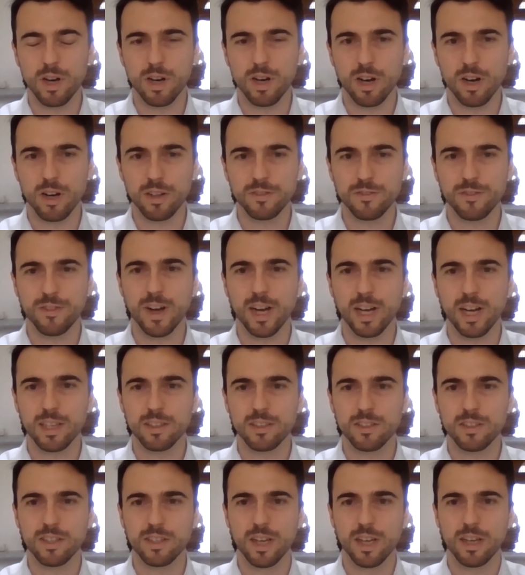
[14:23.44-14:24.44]
on
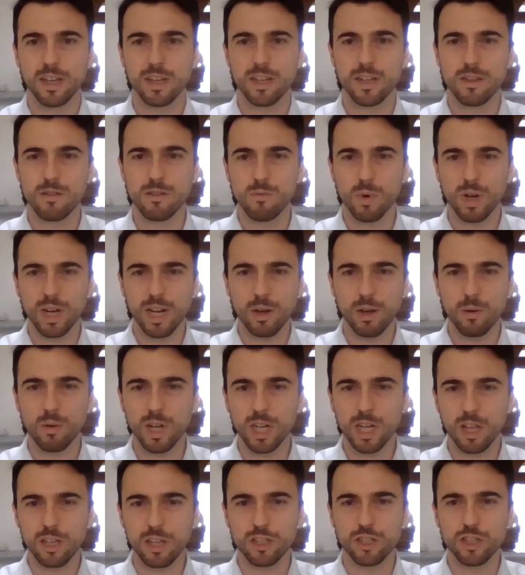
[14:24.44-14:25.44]
fans? What
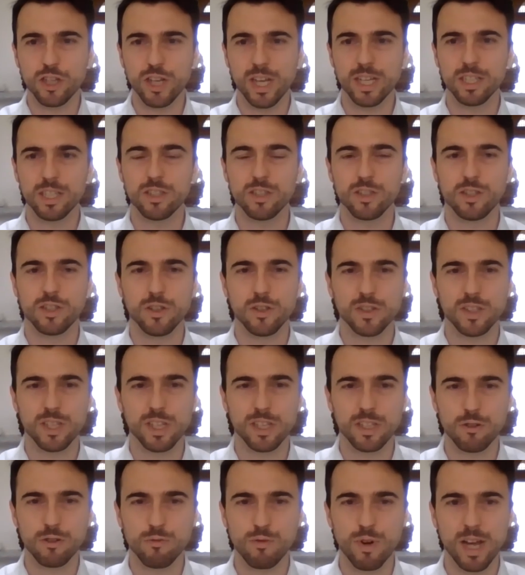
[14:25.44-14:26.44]
other changes do you see
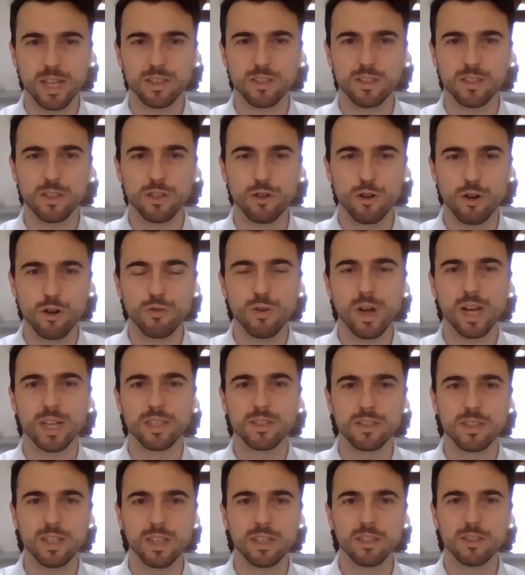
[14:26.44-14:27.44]
to your
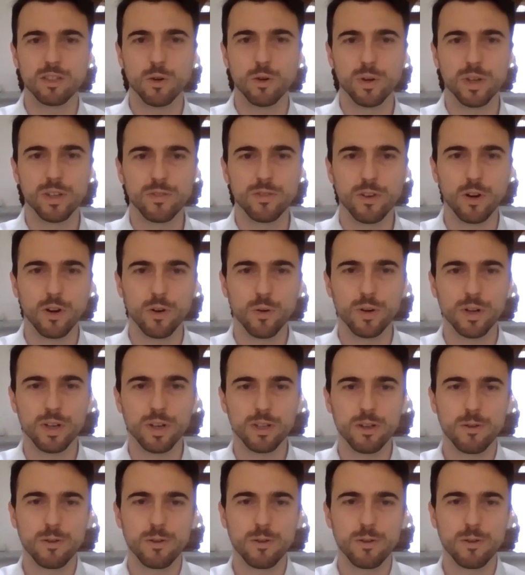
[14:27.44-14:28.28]
rights deals going forward?